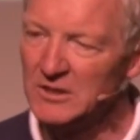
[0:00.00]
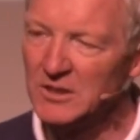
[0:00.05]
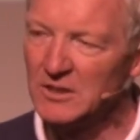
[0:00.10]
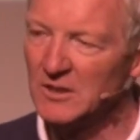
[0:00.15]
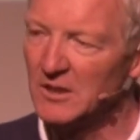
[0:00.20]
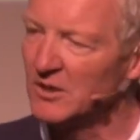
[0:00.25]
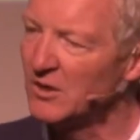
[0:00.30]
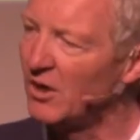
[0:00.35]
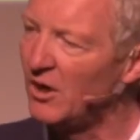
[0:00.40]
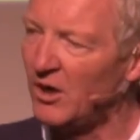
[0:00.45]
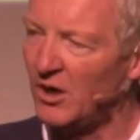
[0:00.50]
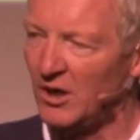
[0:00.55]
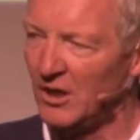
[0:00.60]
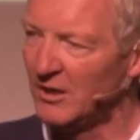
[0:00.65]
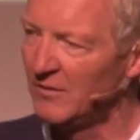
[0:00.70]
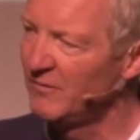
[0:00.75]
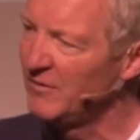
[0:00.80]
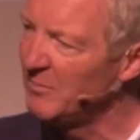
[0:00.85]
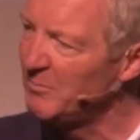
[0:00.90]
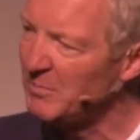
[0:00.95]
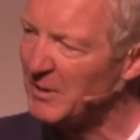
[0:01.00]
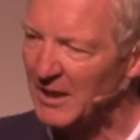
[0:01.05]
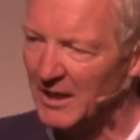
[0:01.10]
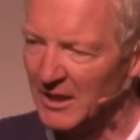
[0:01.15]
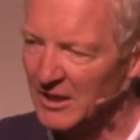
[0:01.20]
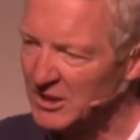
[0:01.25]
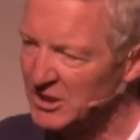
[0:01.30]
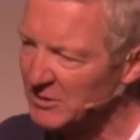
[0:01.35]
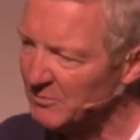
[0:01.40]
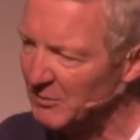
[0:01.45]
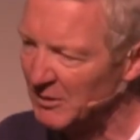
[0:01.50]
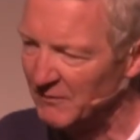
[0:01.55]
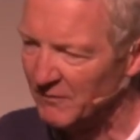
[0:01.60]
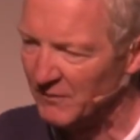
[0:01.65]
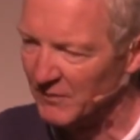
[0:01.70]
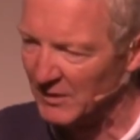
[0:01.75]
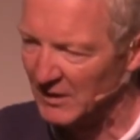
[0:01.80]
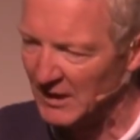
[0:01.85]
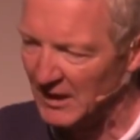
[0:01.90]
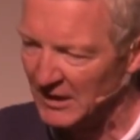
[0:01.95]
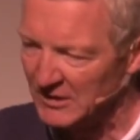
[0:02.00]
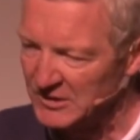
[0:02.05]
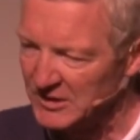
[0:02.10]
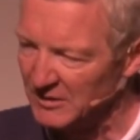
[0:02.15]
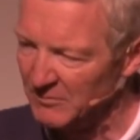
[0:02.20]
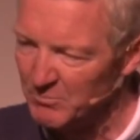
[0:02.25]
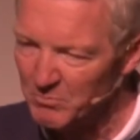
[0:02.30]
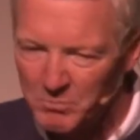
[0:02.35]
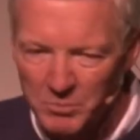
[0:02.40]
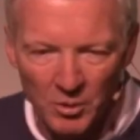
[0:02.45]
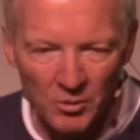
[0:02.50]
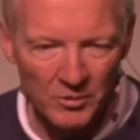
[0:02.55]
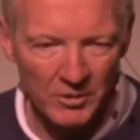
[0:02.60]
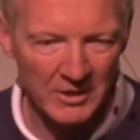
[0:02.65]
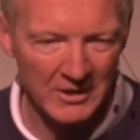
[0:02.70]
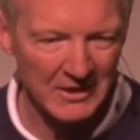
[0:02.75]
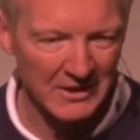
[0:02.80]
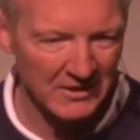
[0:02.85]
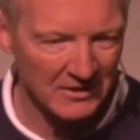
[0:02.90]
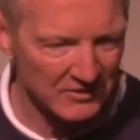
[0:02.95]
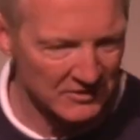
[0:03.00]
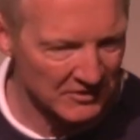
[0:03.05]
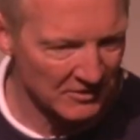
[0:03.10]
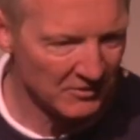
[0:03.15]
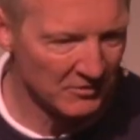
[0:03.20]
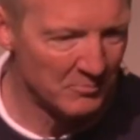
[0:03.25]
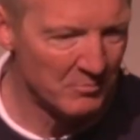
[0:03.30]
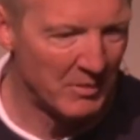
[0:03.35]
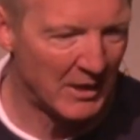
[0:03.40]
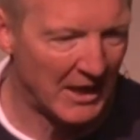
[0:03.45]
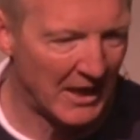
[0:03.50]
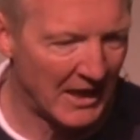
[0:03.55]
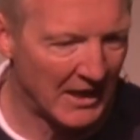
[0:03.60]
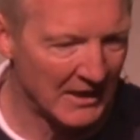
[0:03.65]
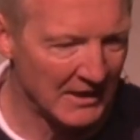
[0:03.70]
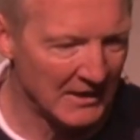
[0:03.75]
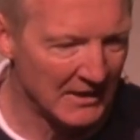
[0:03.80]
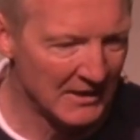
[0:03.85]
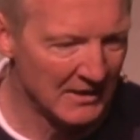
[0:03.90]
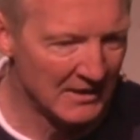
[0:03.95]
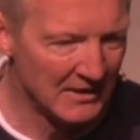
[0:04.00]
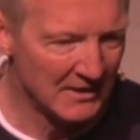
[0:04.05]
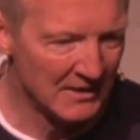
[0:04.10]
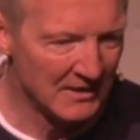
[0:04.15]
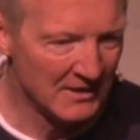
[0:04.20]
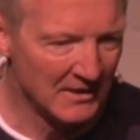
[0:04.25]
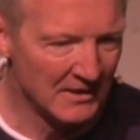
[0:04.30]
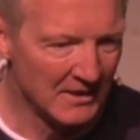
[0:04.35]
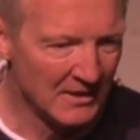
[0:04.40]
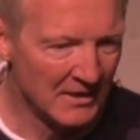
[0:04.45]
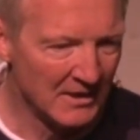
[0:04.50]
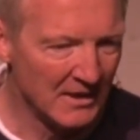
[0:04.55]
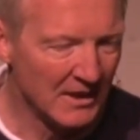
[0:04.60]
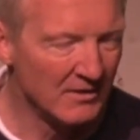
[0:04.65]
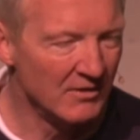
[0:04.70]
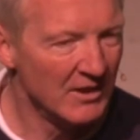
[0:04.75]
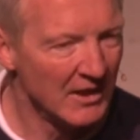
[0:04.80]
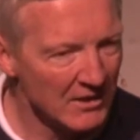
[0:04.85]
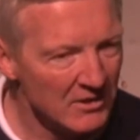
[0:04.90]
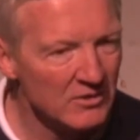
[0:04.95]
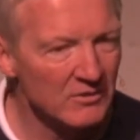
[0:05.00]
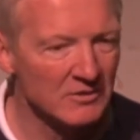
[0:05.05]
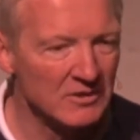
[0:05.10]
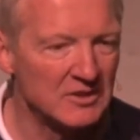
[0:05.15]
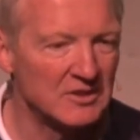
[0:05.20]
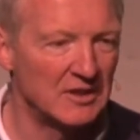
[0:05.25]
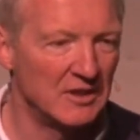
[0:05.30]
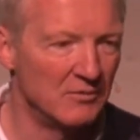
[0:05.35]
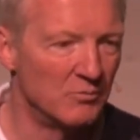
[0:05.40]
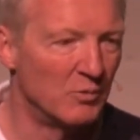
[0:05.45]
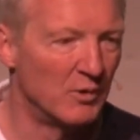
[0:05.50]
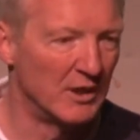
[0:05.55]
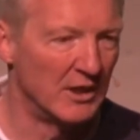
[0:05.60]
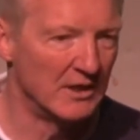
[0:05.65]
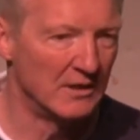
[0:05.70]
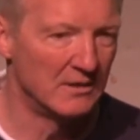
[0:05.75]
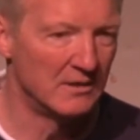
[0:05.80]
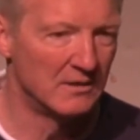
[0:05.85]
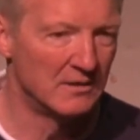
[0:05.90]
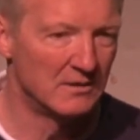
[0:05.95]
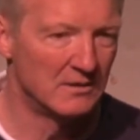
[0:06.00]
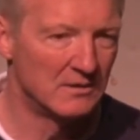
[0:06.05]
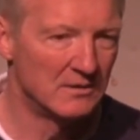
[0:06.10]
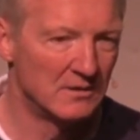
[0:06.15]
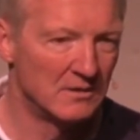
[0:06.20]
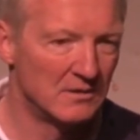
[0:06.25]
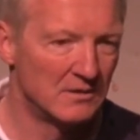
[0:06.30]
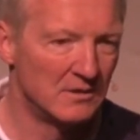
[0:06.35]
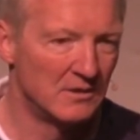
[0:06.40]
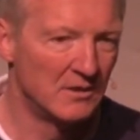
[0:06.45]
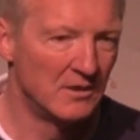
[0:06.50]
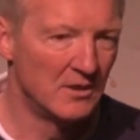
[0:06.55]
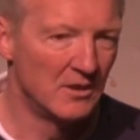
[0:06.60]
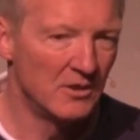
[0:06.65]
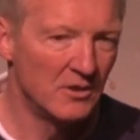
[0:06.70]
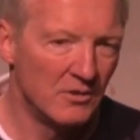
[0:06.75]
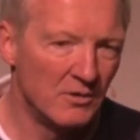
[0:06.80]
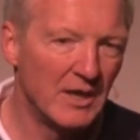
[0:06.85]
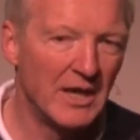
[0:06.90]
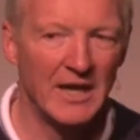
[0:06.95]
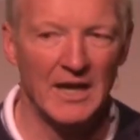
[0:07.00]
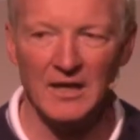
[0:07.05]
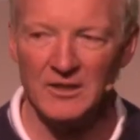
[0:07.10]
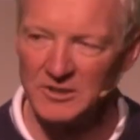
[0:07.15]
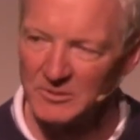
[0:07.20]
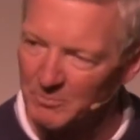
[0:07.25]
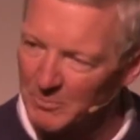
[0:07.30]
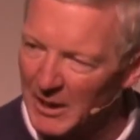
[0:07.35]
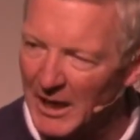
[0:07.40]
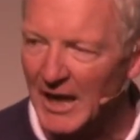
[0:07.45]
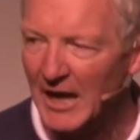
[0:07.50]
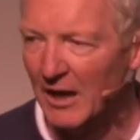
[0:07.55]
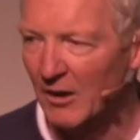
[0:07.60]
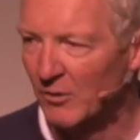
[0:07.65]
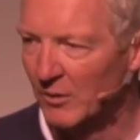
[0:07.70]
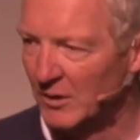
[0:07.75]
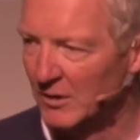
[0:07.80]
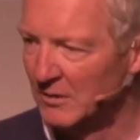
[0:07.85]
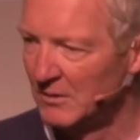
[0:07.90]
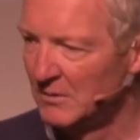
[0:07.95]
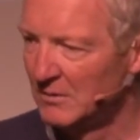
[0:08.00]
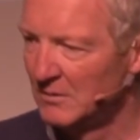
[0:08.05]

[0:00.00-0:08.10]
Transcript: took all of the punishment for us and bore it in his own body. And then you see one who has power